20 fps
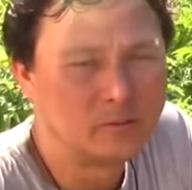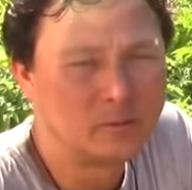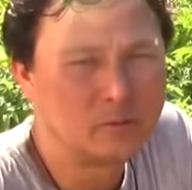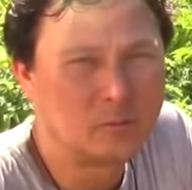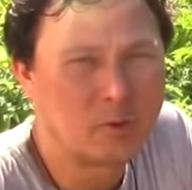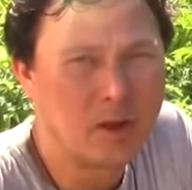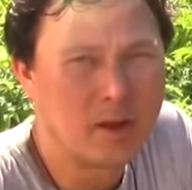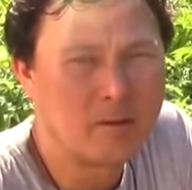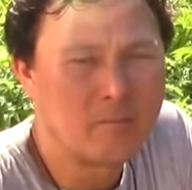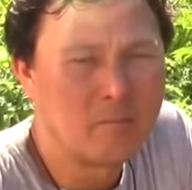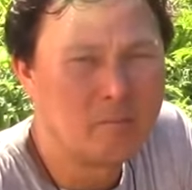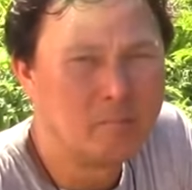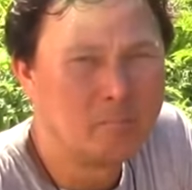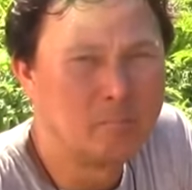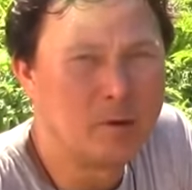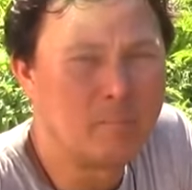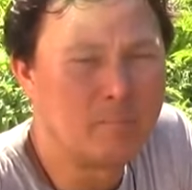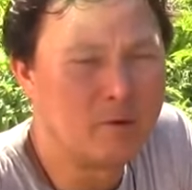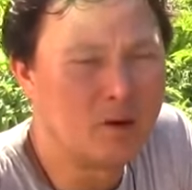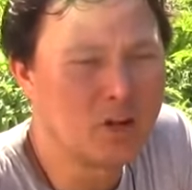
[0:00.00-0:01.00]
right?
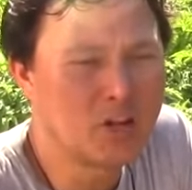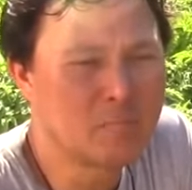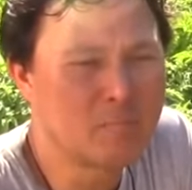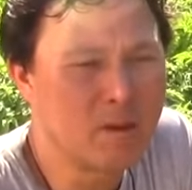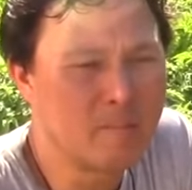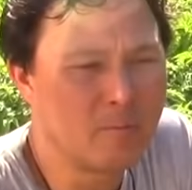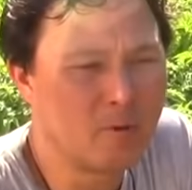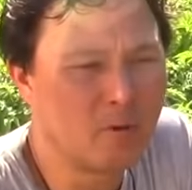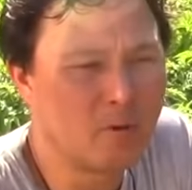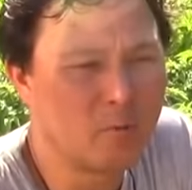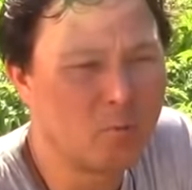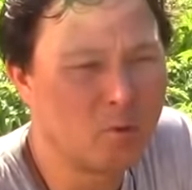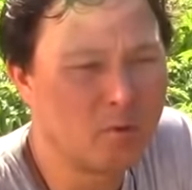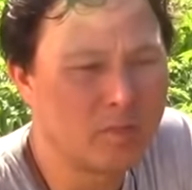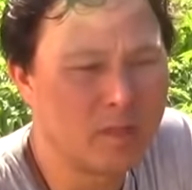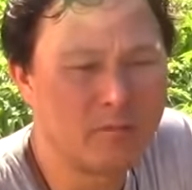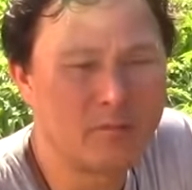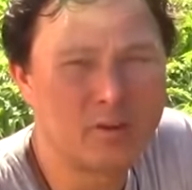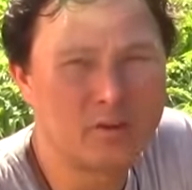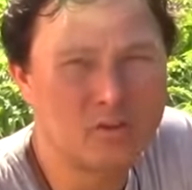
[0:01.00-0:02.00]
But most people will
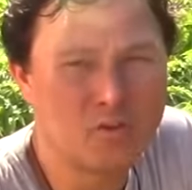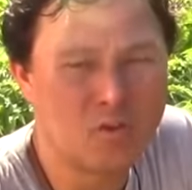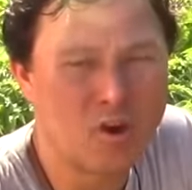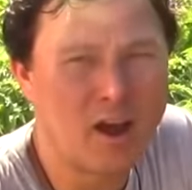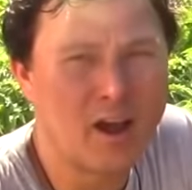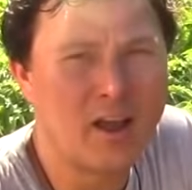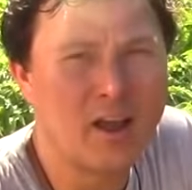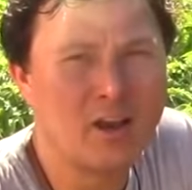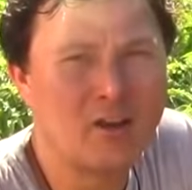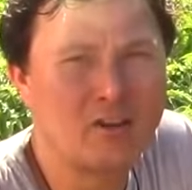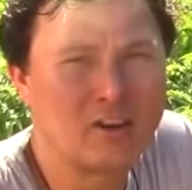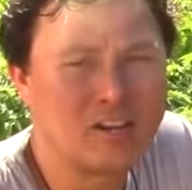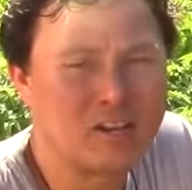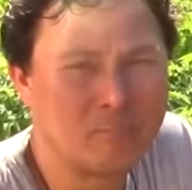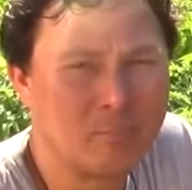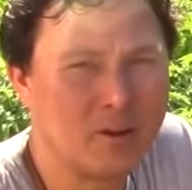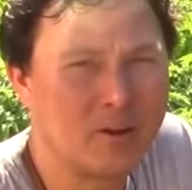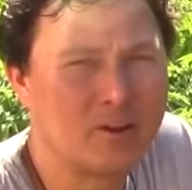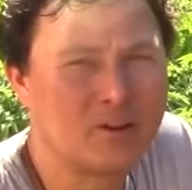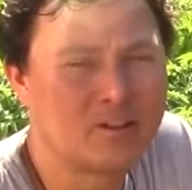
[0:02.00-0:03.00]
never try or
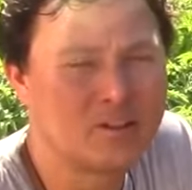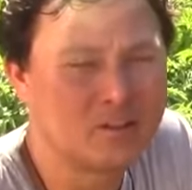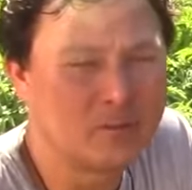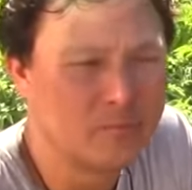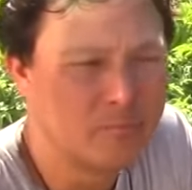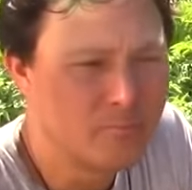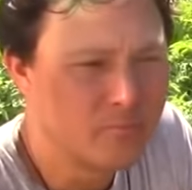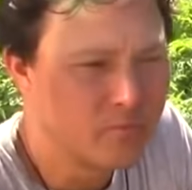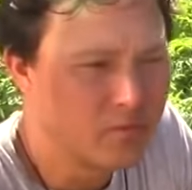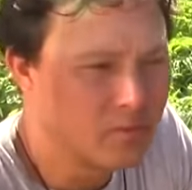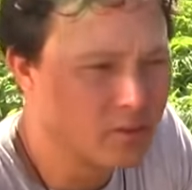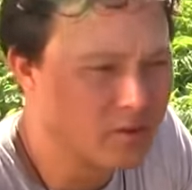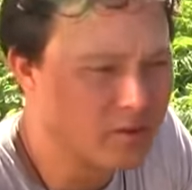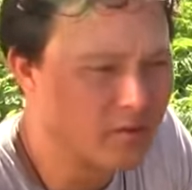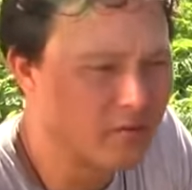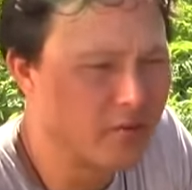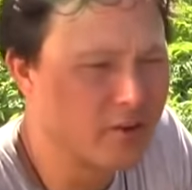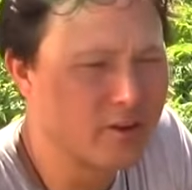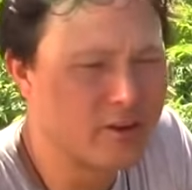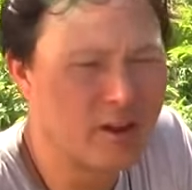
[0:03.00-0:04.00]
experience the
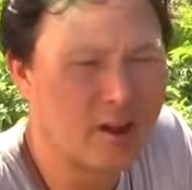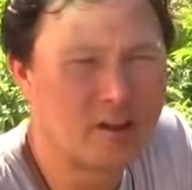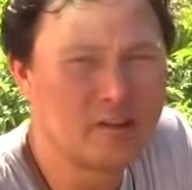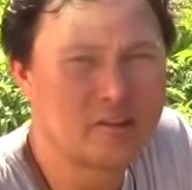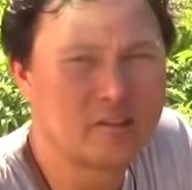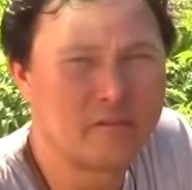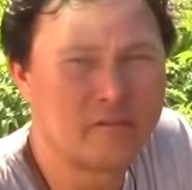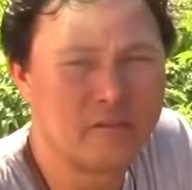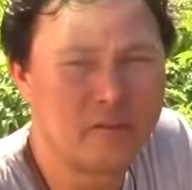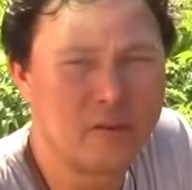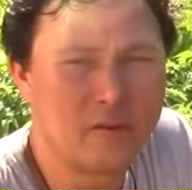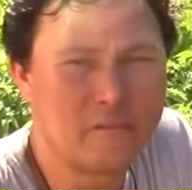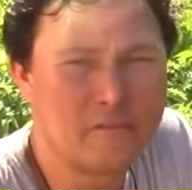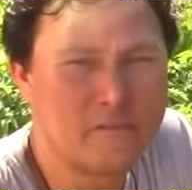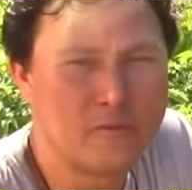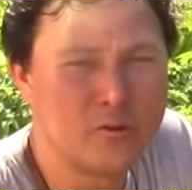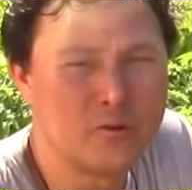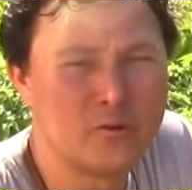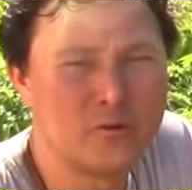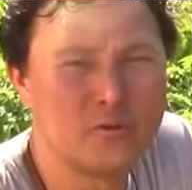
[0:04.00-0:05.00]
different kinds of
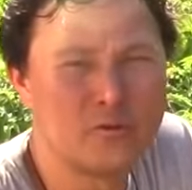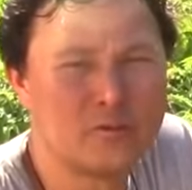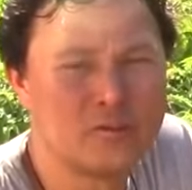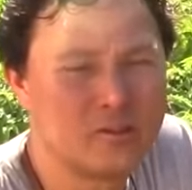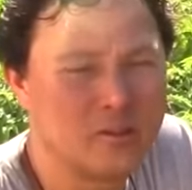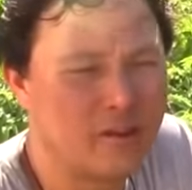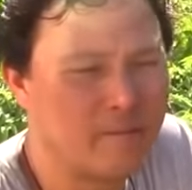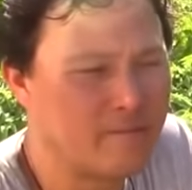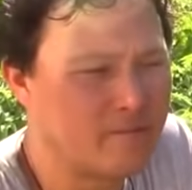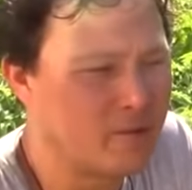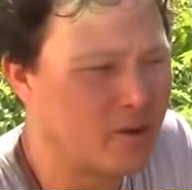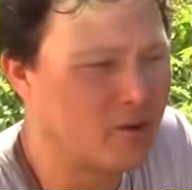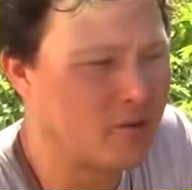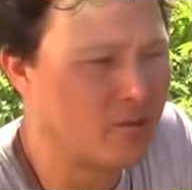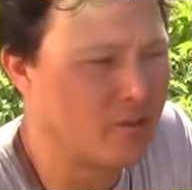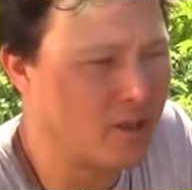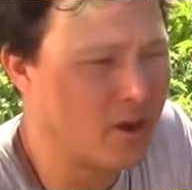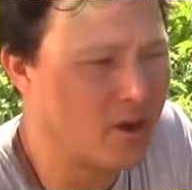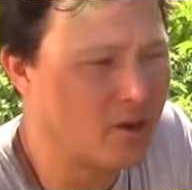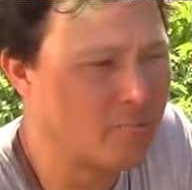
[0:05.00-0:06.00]
foods if they're
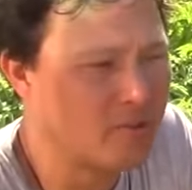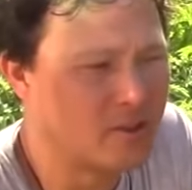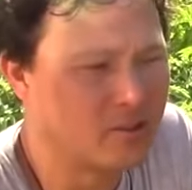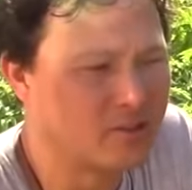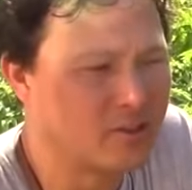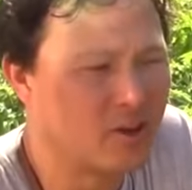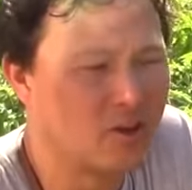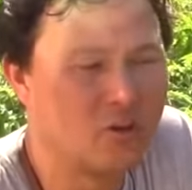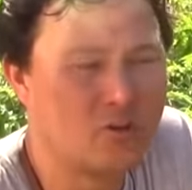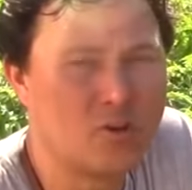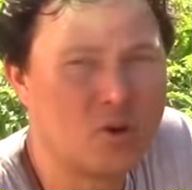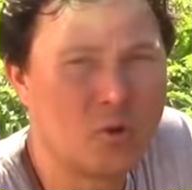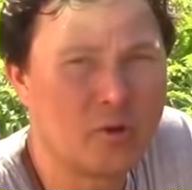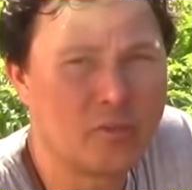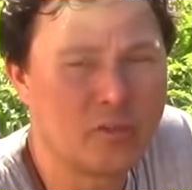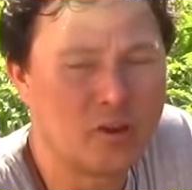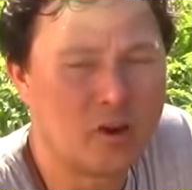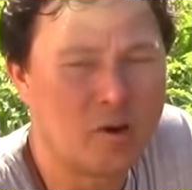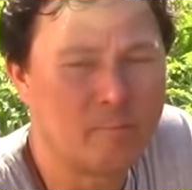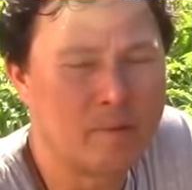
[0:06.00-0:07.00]
there, because they don't know
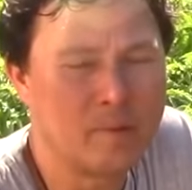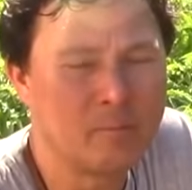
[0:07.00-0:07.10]
what they are.